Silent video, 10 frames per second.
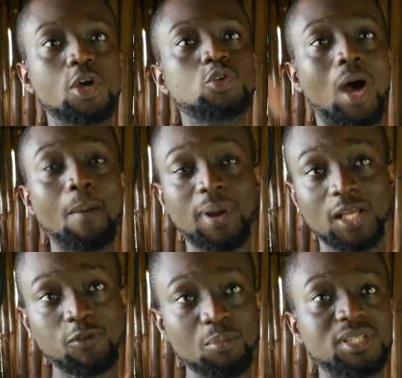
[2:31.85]
So our
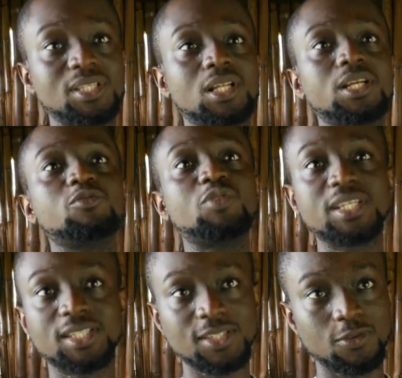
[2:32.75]
platform basically
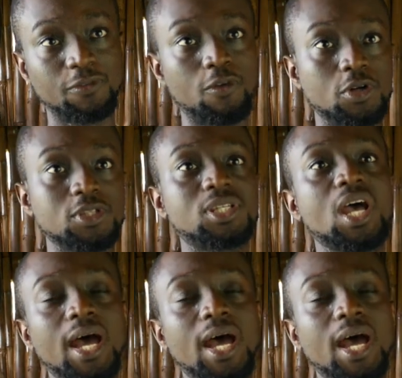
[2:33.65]
raises the funds